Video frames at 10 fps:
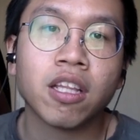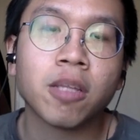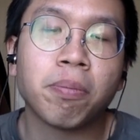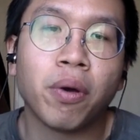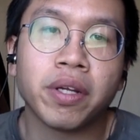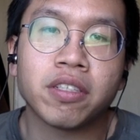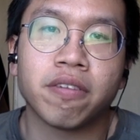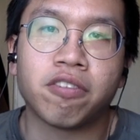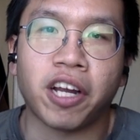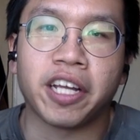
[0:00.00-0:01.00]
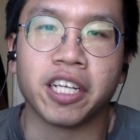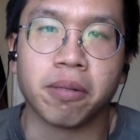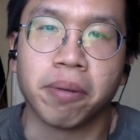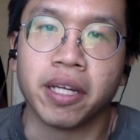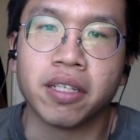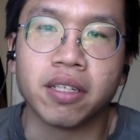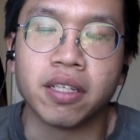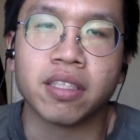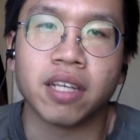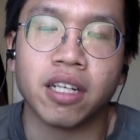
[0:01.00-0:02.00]
The point of tracking a debate
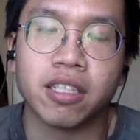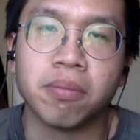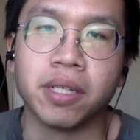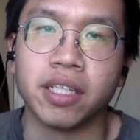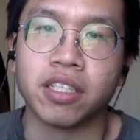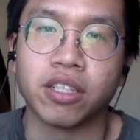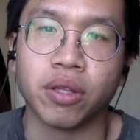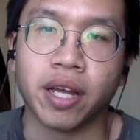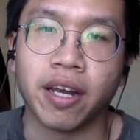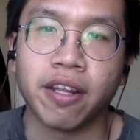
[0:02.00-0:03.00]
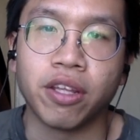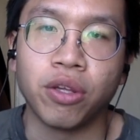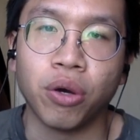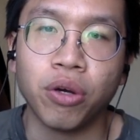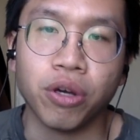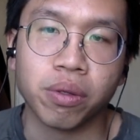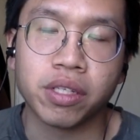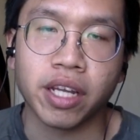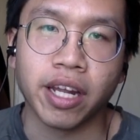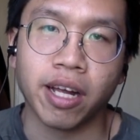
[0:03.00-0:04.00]
is ultimately so that your notes
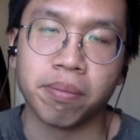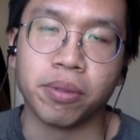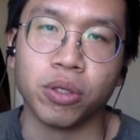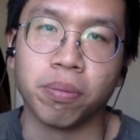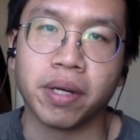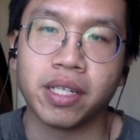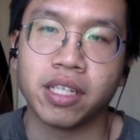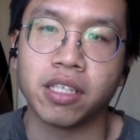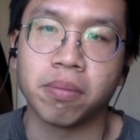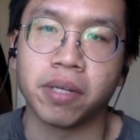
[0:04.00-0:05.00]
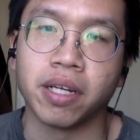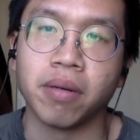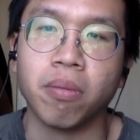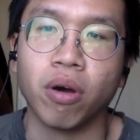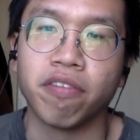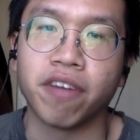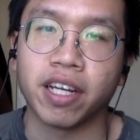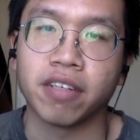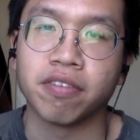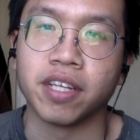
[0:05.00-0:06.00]
can help you participate more
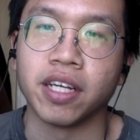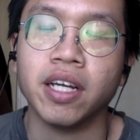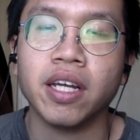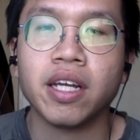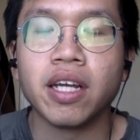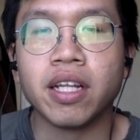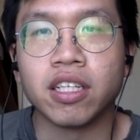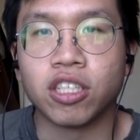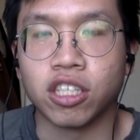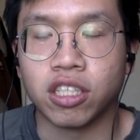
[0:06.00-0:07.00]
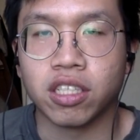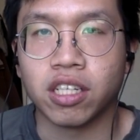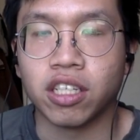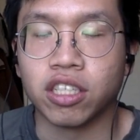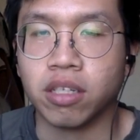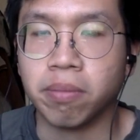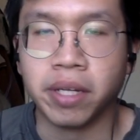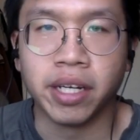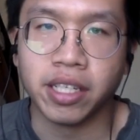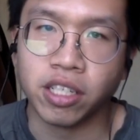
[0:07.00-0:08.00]
effectively in the judge discussion,
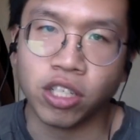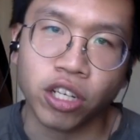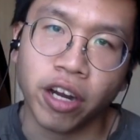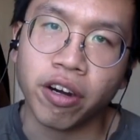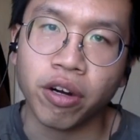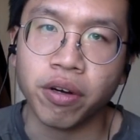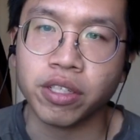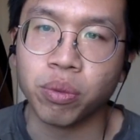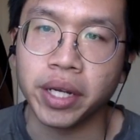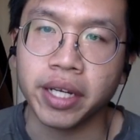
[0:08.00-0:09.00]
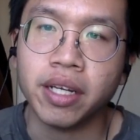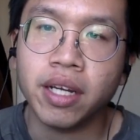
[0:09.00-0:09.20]
be it as a chair or as a wing.